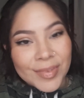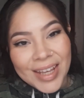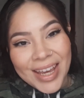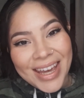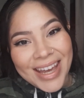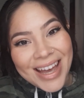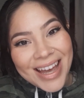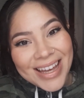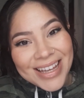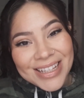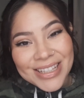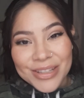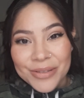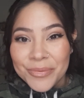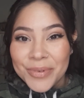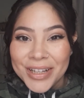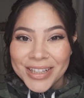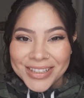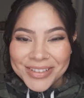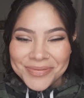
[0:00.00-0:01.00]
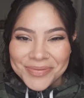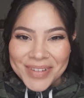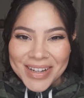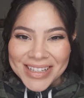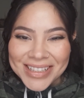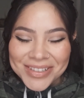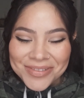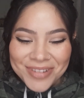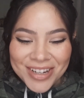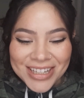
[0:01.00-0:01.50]
guys, welcome back
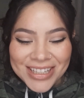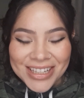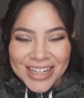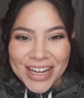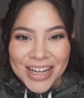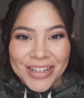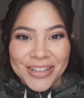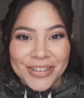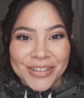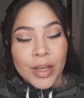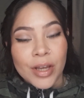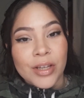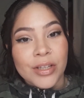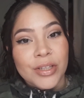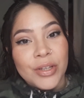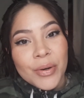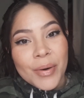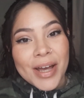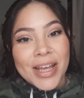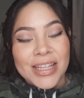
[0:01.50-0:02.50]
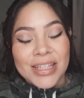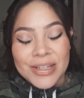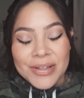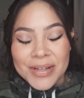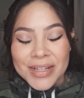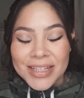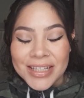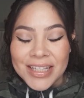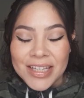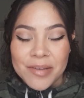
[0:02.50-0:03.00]
to my channel. So as you
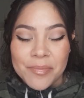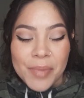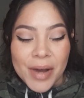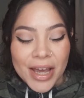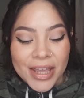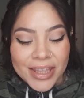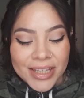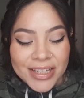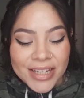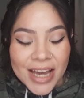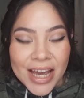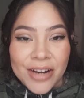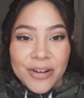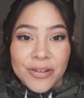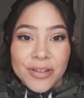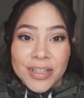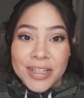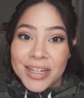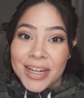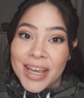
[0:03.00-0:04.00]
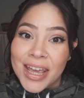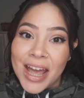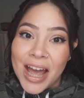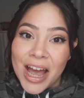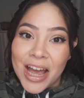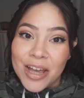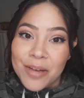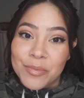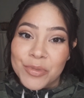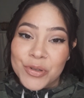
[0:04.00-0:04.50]
can see by the title, today I
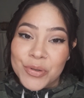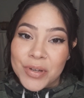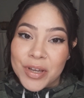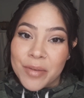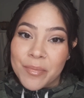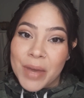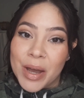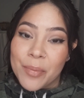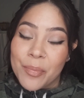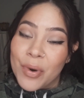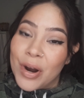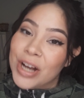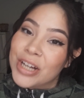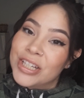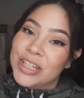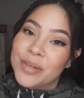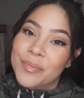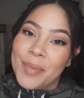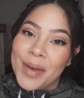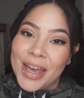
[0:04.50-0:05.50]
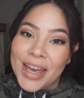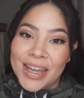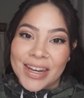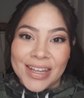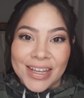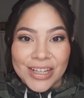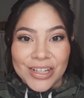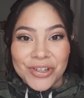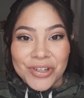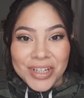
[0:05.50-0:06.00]
am doing my project pan
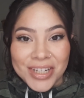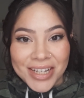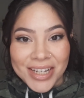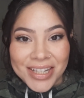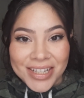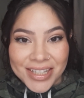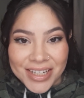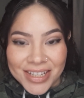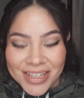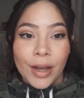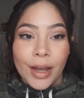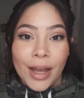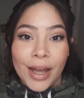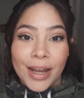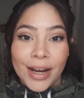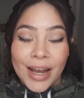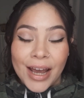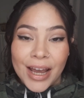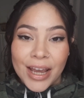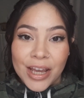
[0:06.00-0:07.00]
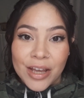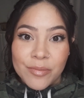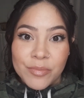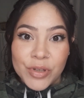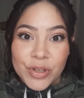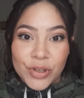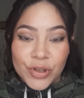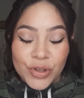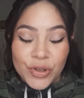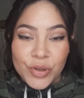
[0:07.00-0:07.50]
introduction, and I am
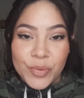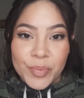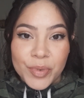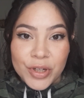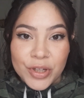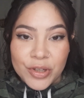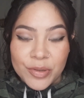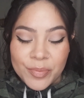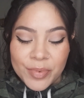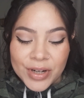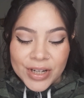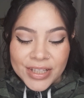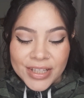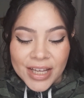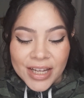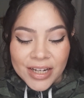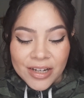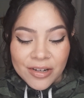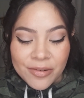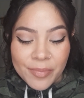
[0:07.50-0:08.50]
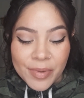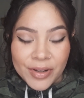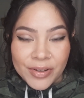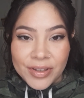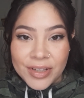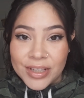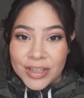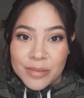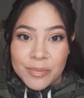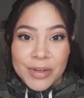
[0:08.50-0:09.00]
super excited about
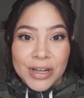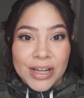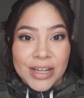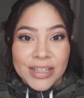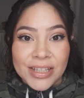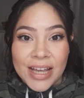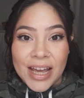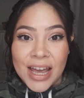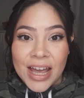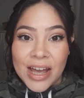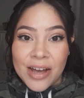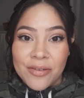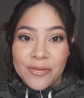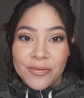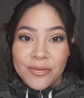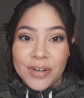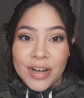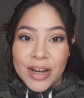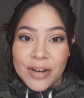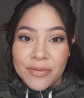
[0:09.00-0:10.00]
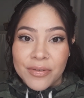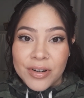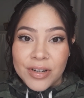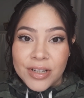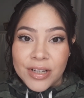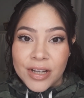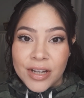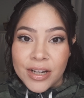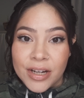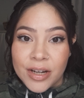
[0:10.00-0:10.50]
this because I have never
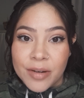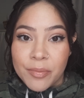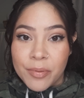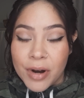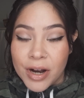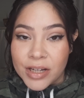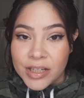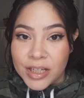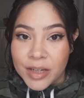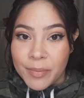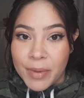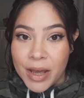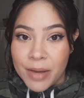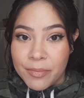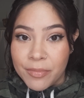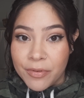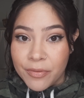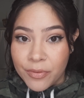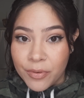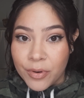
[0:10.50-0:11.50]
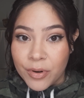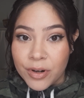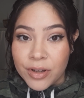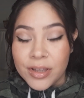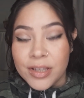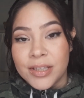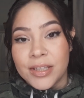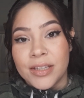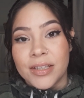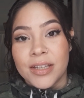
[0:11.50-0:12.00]
done a project pan before.
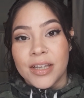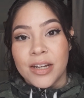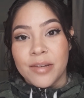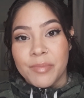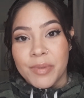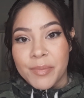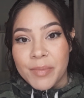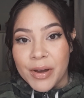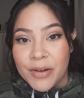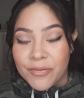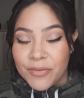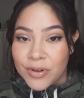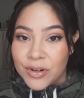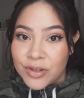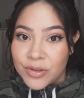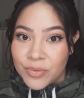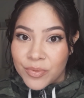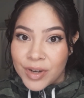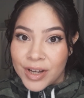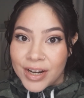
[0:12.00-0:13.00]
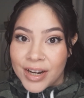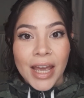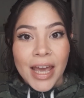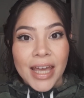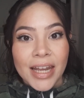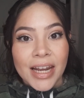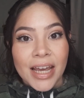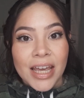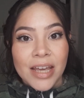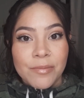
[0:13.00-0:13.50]
This is going to be my first one,
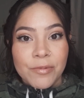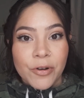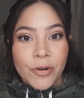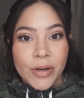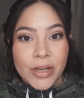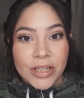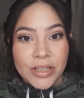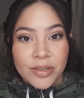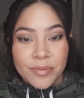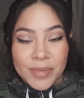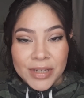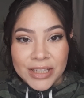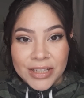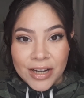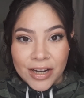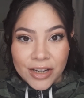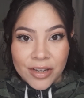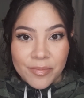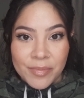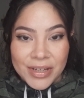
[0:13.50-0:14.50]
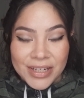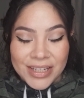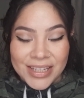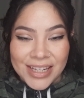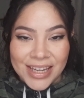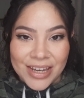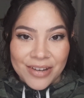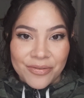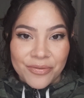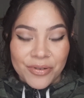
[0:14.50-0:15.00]
and I am going to be
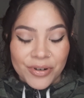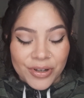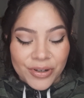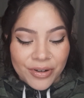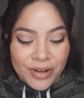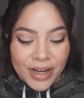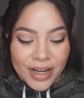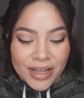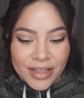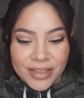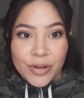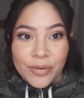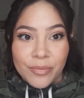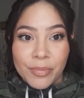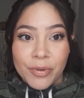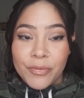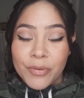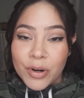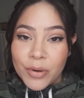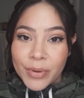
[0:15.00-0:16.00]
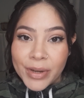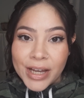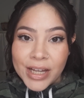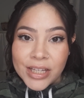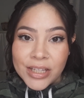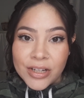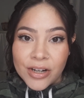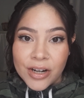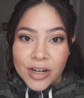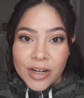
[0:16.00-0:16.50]
documenting it for you guys. Before we get
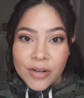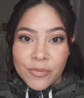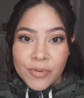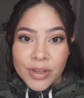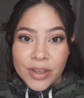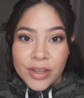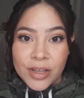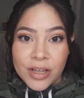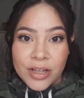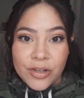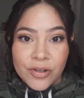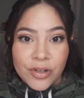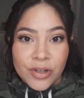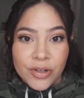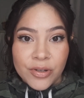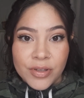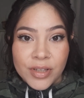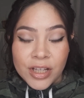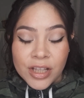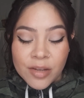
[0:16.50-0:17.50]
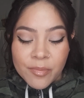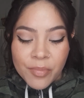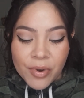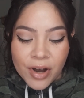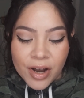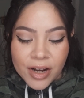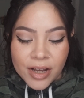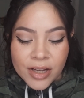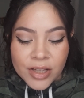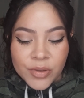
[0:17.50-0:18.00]
started with introducing the
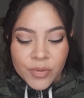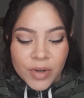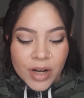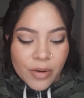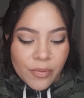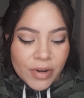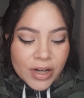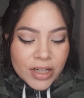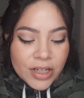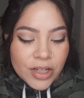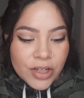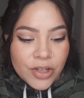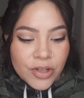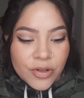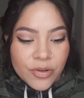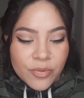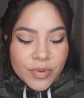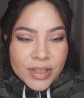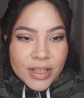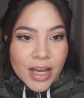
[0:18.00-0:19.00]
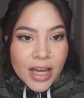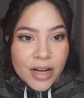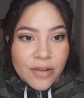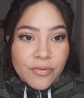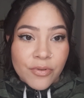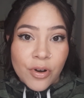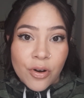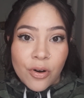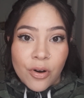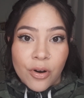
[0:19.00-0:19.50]
products, what I wanted to do was kind of
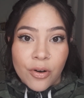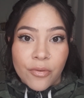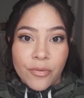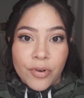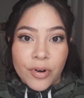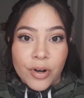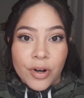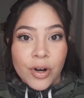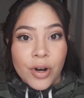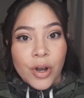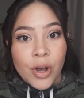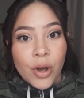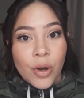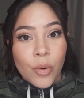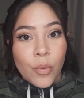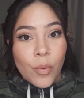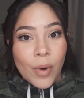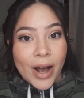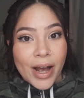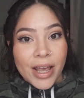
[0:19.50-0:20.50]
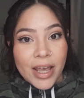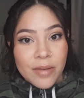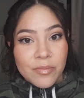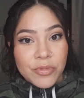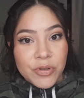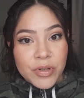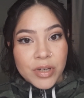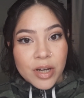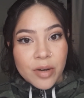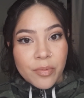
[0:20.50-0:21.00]
go over why I'm
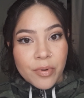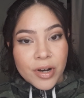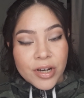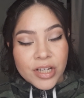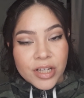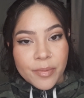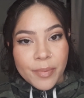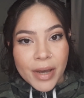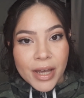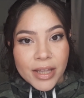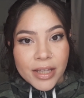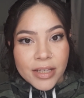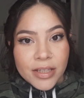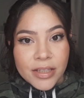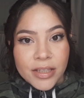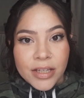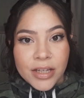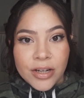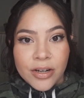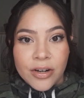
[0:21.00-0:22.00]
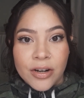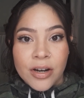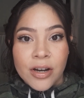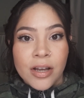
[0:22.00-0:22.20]
doing a project pan this year,